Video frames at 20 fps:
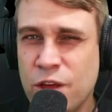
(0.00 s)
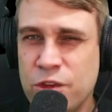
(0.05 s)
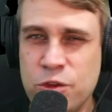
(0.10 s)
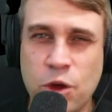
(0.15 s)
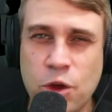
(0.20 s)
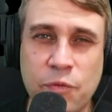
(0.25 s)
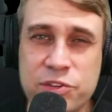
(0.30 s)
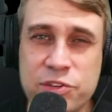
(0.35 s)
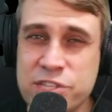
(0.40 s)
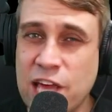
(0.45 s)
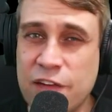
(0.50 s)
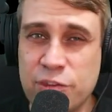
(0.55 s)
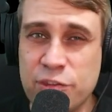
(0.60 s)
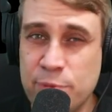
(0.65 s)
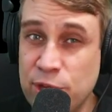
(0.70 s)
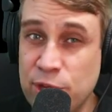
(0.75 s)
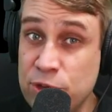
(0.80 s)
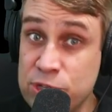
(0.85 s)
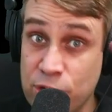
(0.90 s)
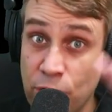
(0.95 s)
You obviously have to
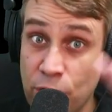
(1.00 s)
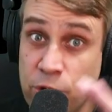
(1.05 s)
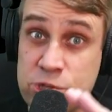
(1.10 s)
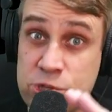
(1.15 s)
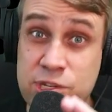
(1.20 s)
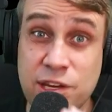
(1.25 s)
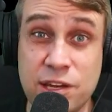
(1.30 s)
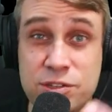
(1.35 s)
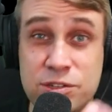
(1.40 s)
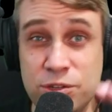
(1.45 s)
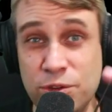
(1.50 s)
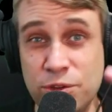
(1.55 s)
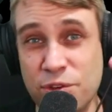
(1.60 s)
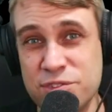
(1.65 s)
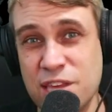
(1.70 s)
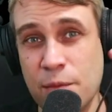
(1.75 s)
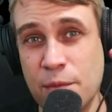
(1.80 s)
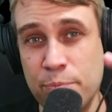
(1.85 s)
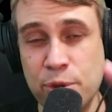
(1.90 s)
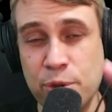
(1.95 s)
be using Hostinger to
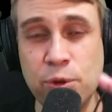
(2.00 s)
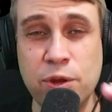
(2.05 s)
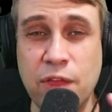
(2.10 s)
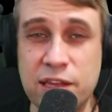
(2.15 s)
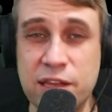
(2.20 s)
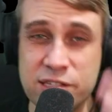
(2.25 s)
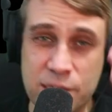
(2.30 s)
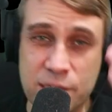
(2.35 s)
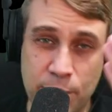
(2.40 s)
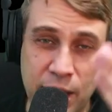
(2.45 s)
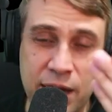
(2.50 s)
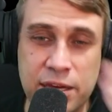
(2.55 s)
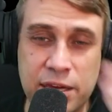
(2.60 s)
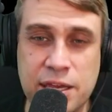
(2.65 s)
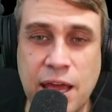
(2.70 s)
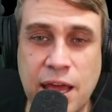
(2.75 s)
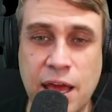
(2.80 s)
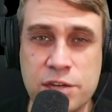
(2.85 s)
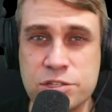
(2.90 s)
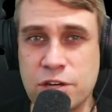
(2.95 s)
use their builder. That's the main
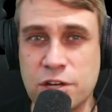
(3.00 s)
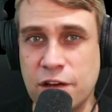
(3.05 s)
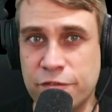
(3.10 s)
catch.